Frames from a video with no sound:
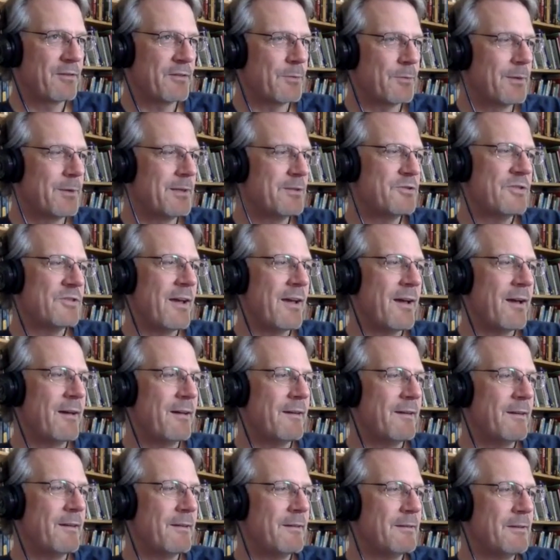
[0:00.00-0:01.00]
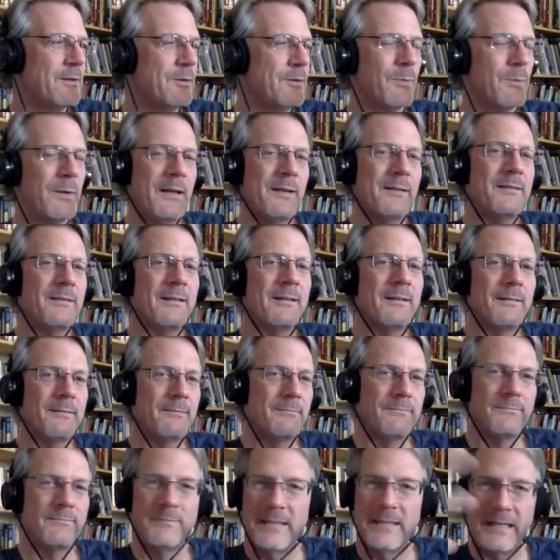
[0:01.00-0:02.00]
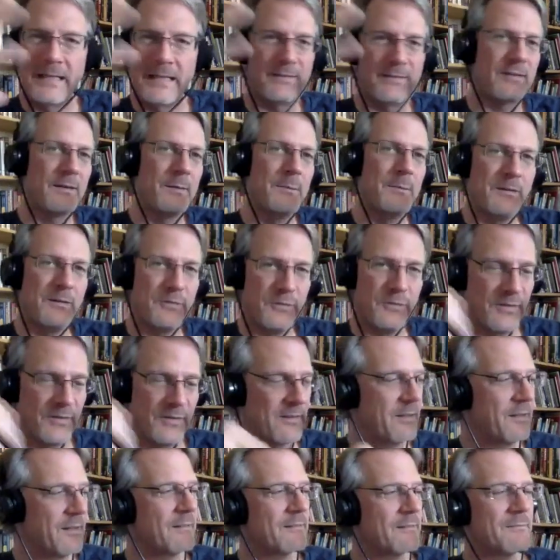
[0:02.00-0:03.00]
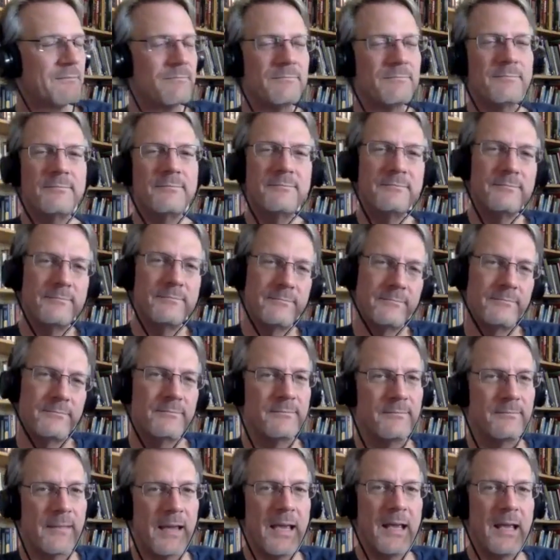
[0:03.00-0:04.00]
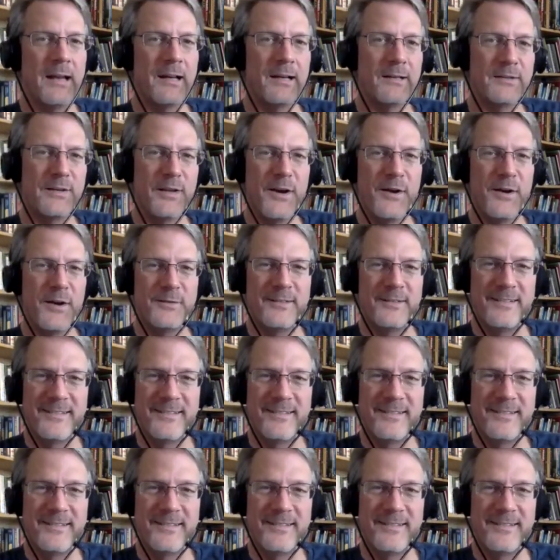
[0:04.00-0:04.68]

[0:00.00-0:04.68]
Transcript: to which you went to get some interesting anecdote?